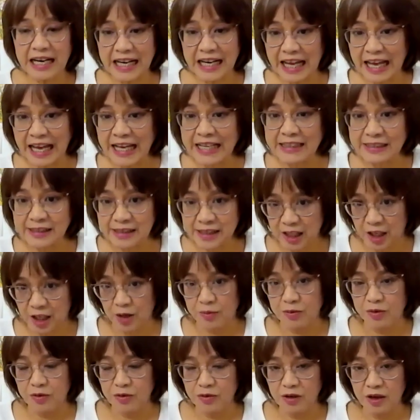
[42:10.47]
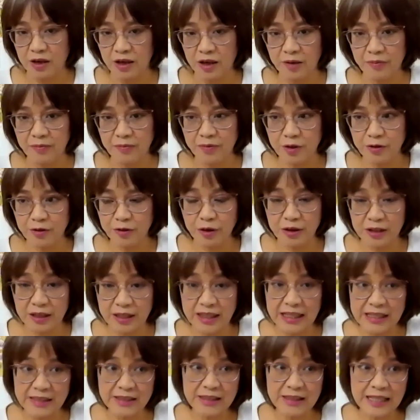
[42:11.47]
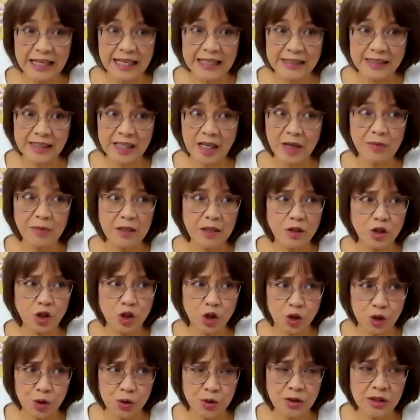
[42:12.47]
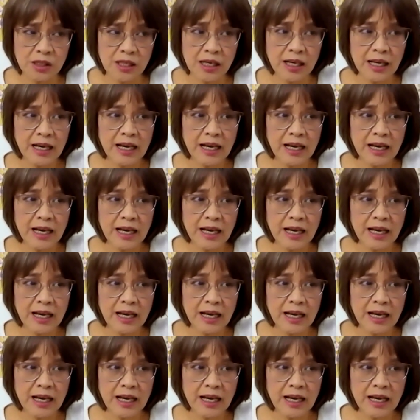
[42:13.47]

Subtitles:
landscape for the next landscape in June.